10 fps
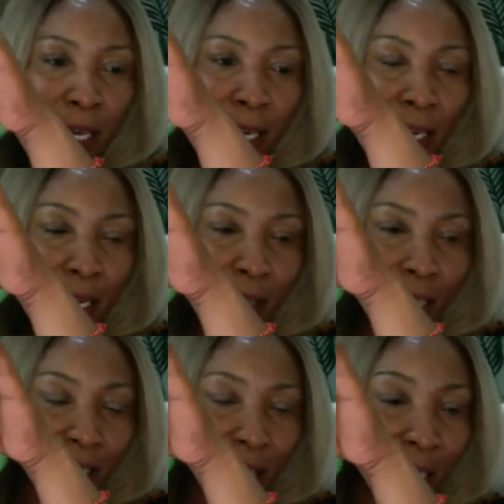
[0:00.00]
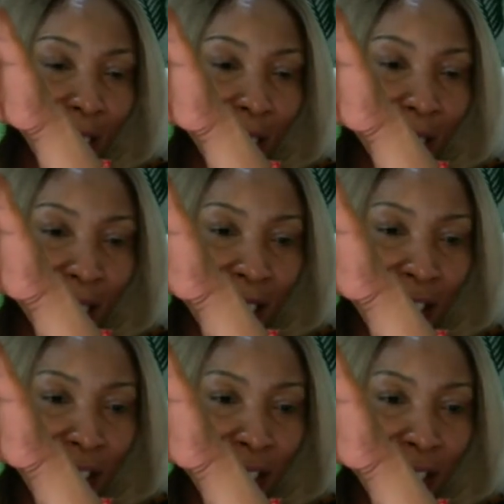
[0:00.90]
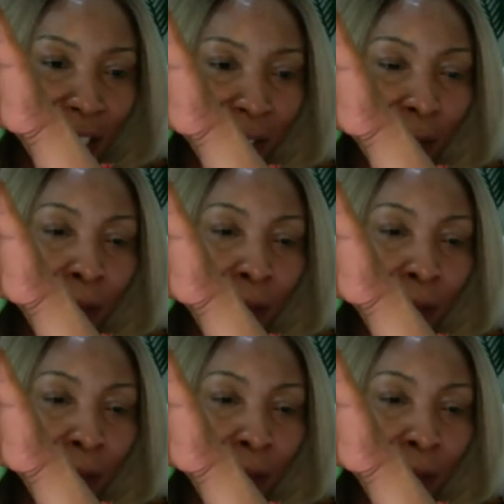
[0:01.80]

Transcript: in this anti-aging kit.